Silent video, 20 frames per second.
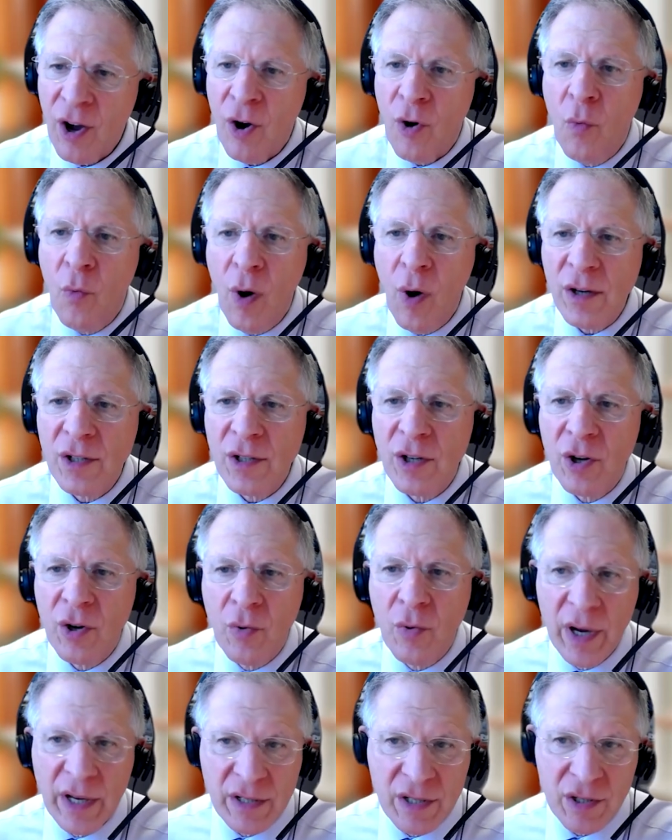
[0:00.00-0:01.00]
What
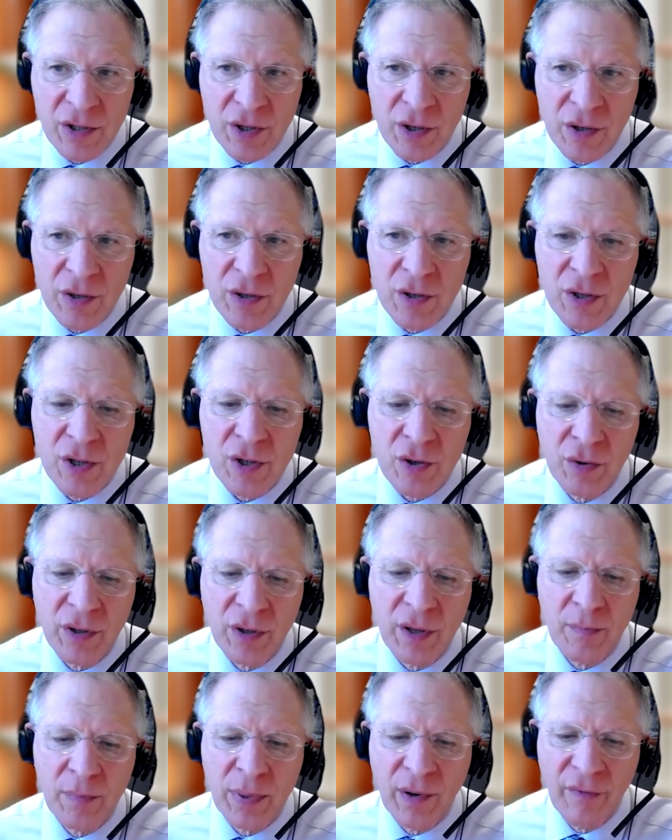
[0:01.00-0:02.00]
questions should
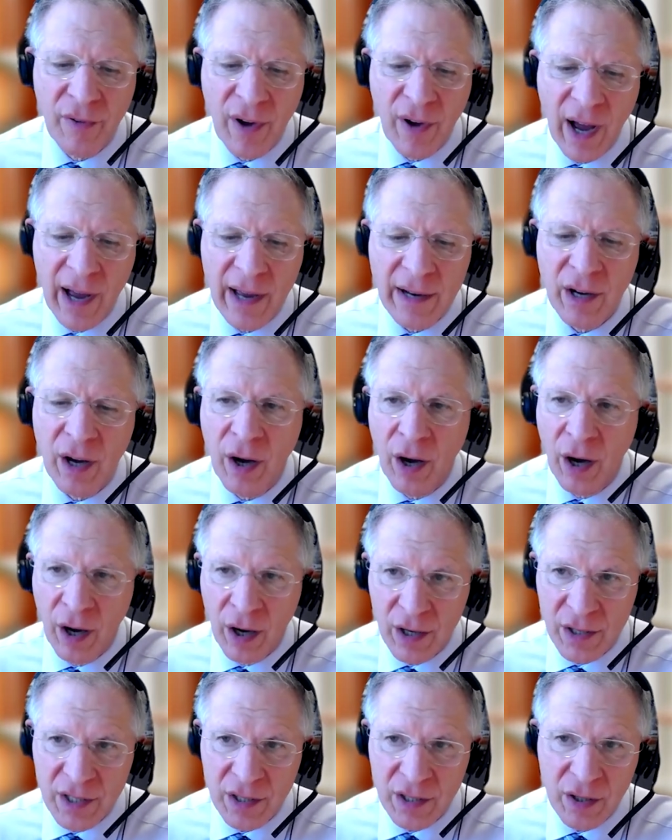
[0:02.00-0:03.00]
the provider
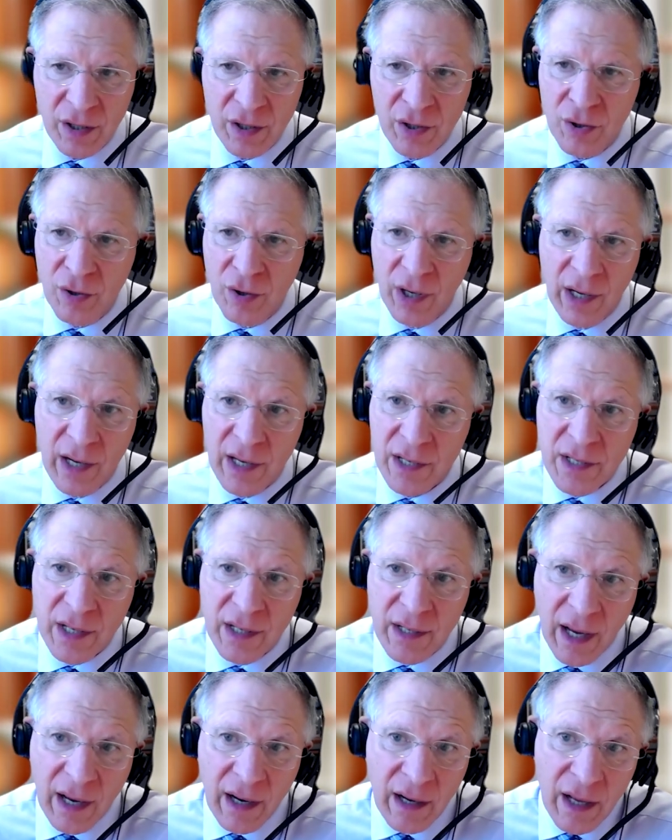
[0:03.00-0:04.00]
ask to
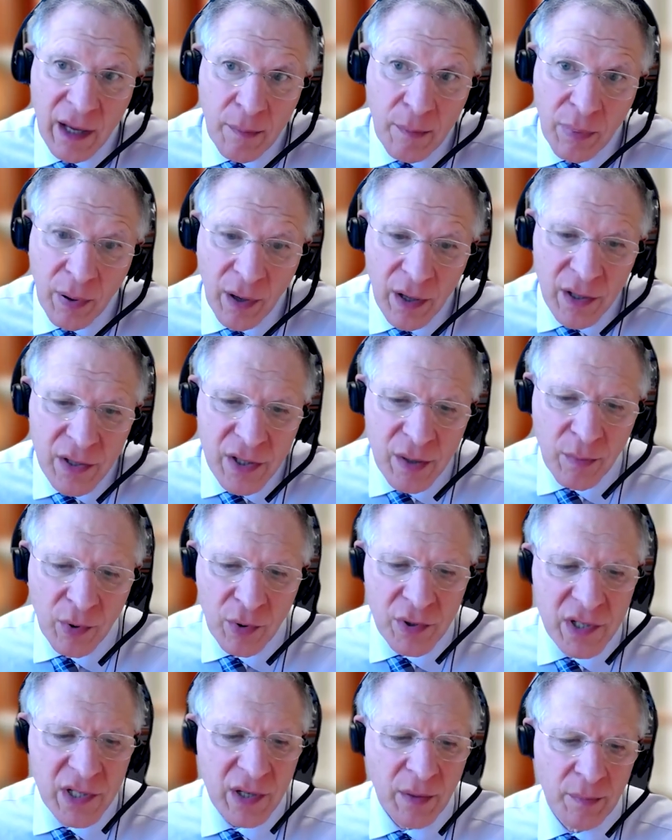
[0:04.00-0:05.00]
elicit any
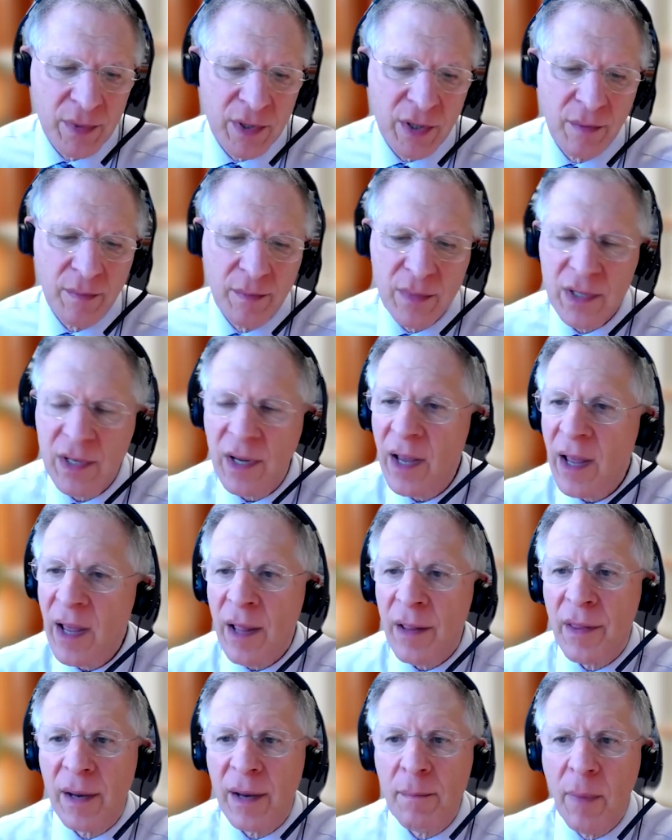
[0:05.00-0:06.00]
possible symptoms
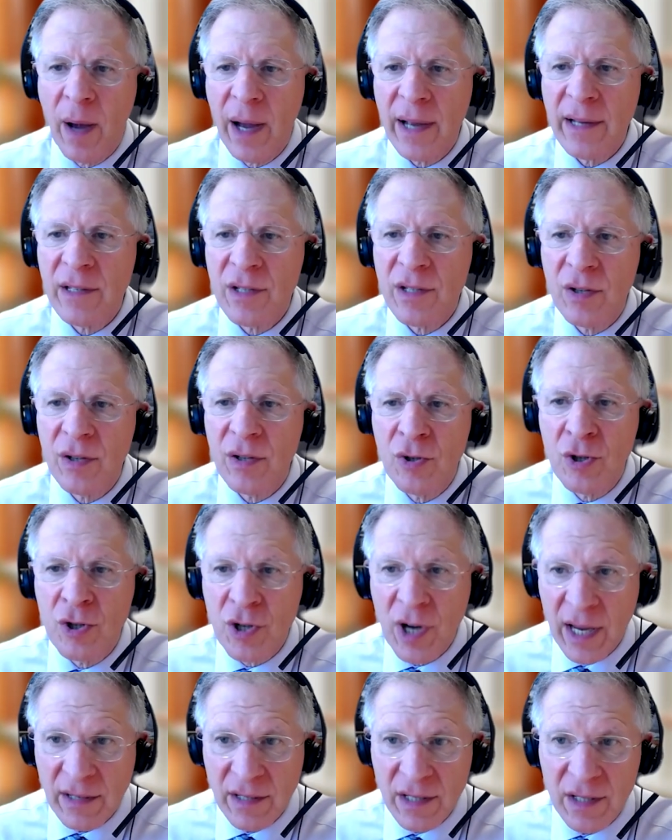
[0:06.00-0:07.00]
that might
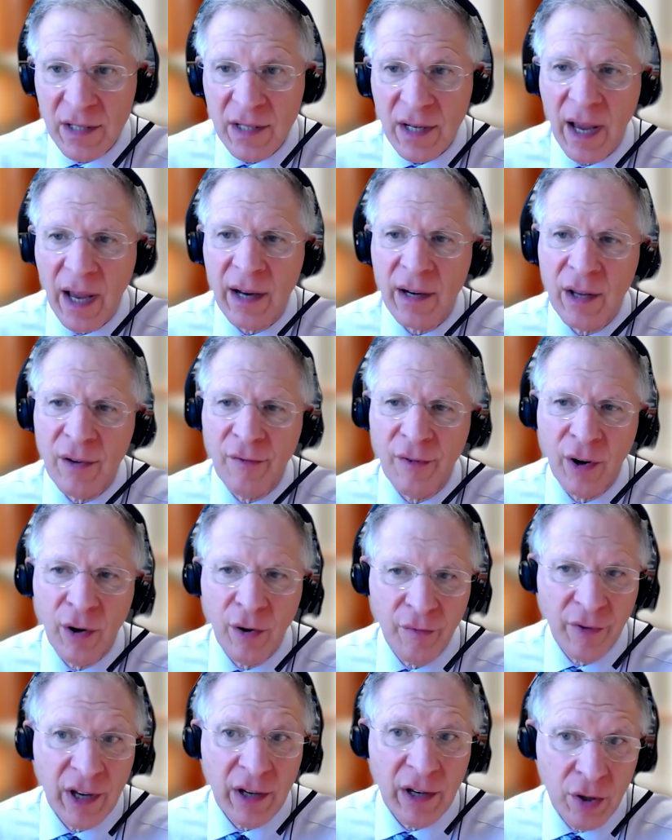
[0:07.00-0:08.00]
suggest an
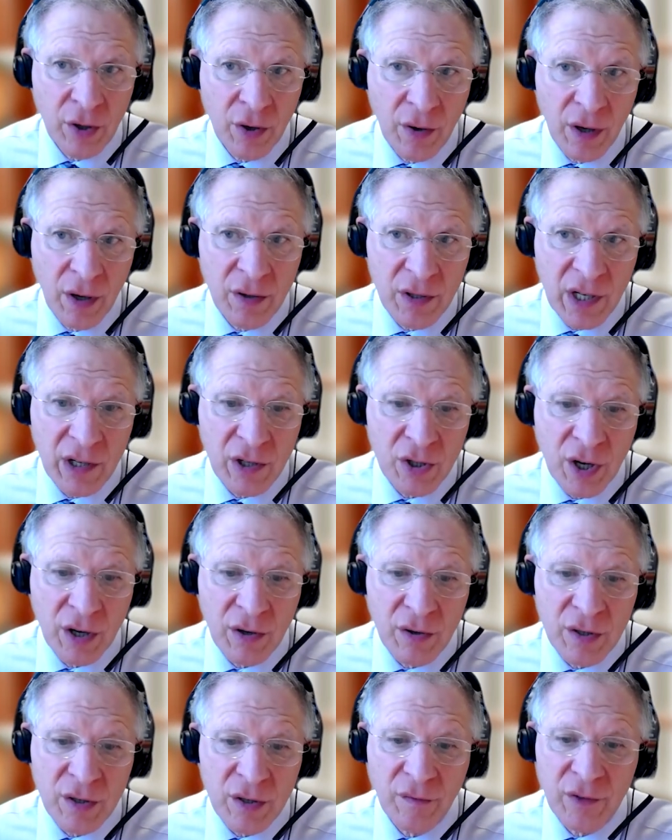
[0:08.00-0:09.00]
evolving
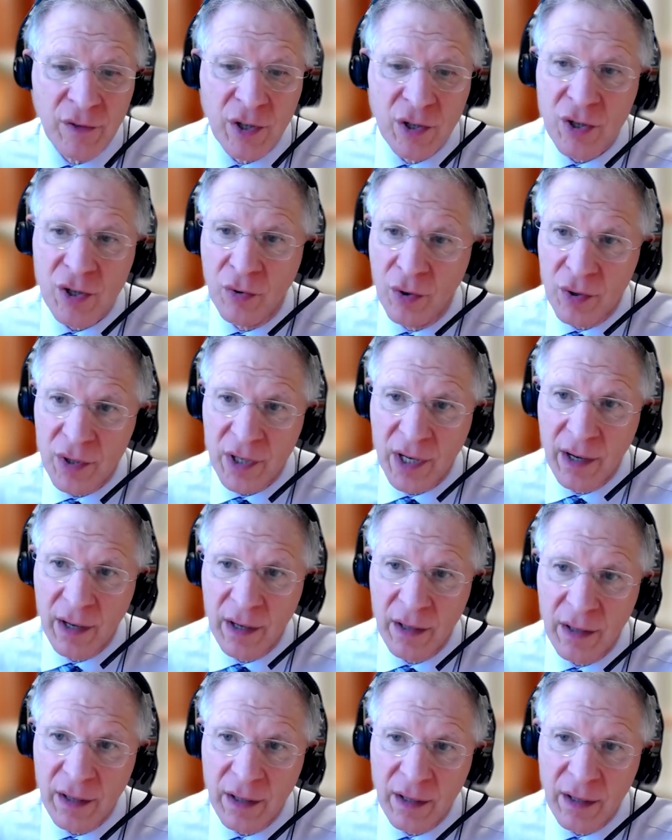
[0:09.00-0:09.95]
neurodegenerative disorder?